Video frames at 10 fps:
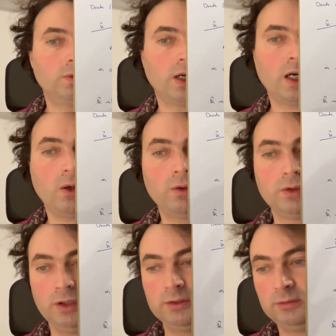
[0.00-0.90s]
how
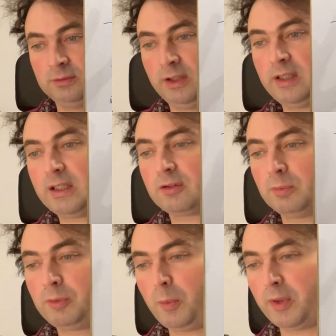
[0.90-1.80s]
an electron
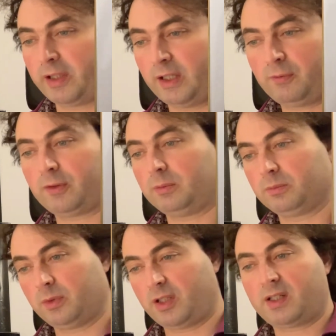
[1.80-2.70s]
propagates
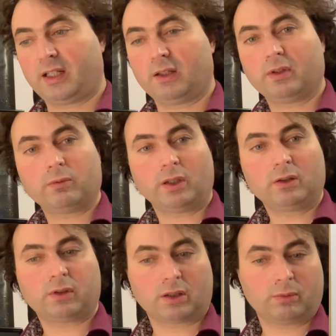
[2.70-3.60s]
from a state with one
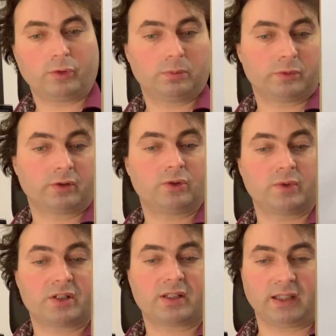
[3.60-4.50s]
quantum number to a
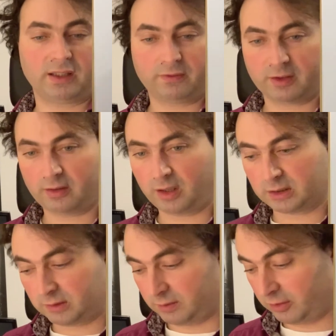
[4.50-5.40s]
state with another
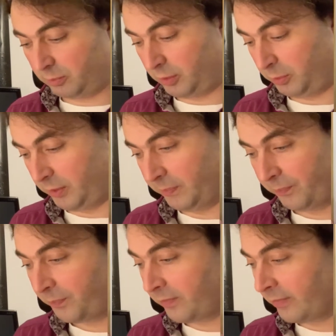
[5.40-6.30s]
quantum number.
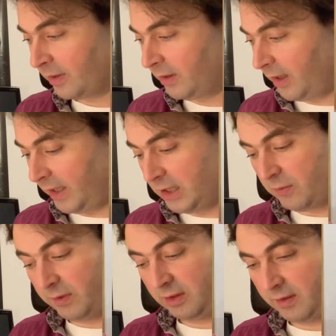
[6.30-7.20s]
And as
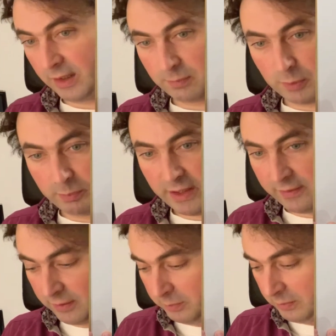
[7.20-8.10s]
we take
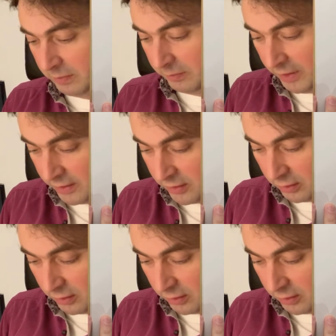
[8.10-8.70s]
momentum as our